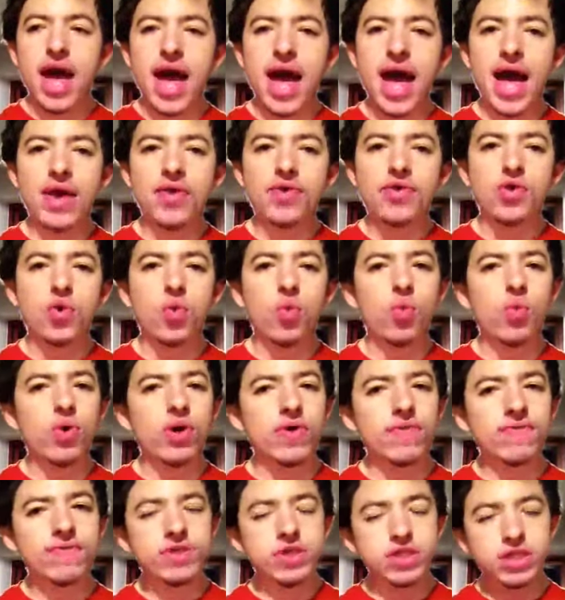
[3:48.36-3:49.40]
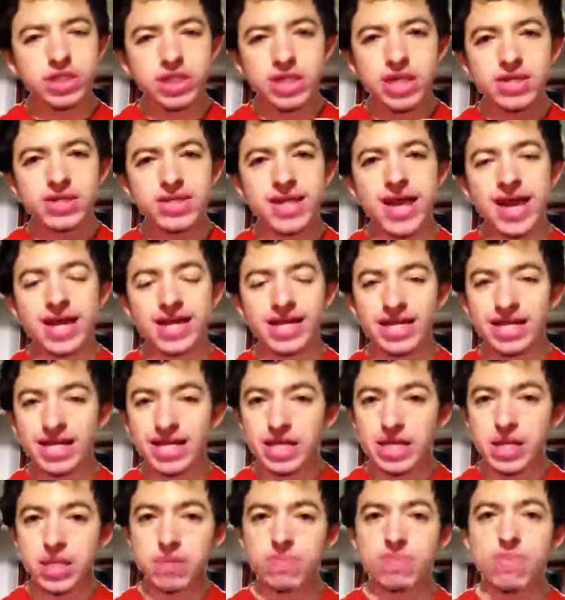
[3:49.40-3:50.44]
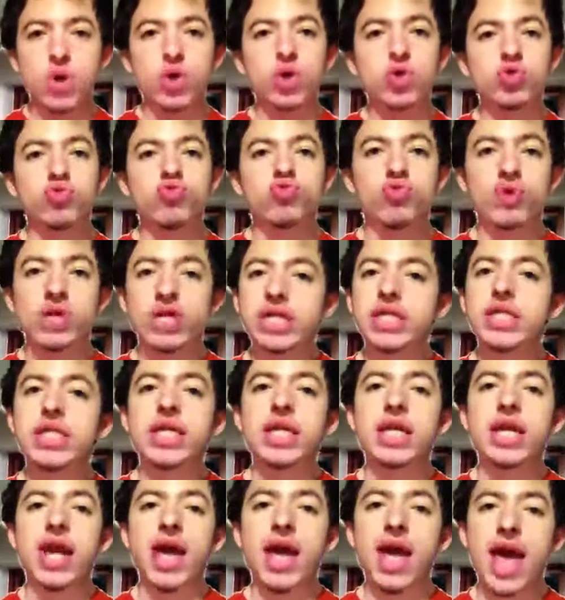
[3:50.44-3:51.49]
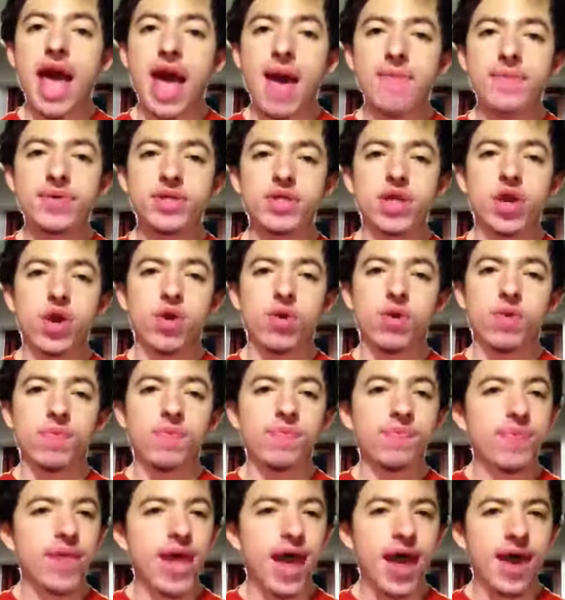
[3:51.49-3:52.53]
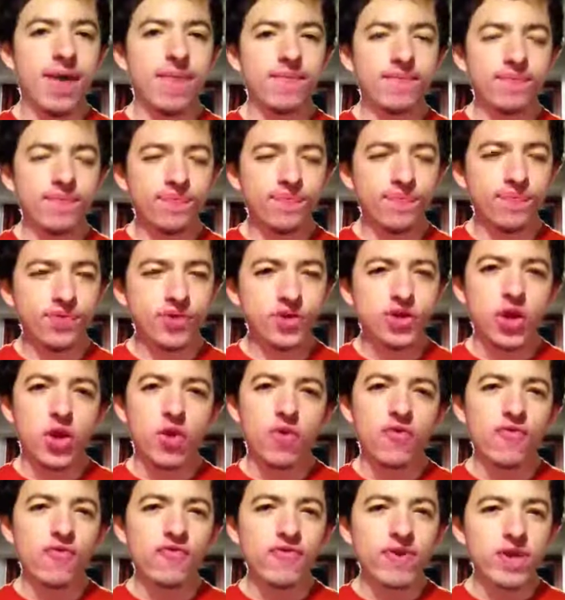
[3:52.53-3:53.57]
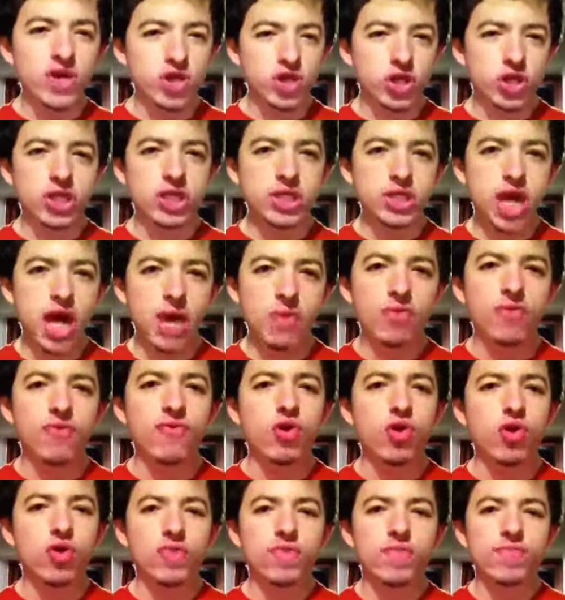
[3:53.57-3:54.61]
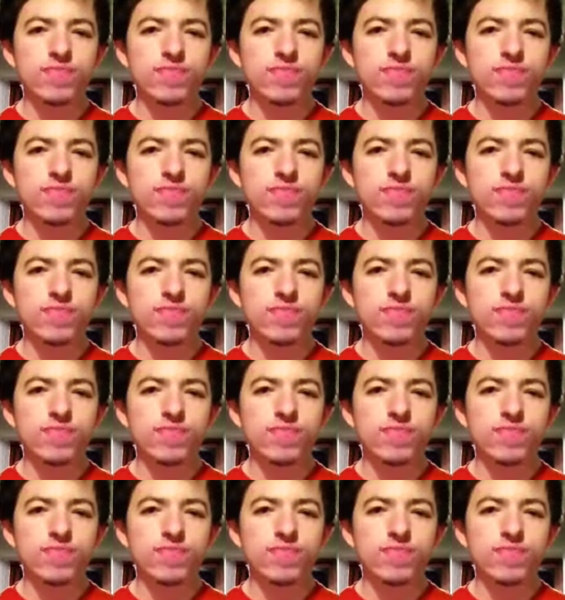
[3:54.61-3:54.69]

and we've seen that in the most recent episode that Fish's type of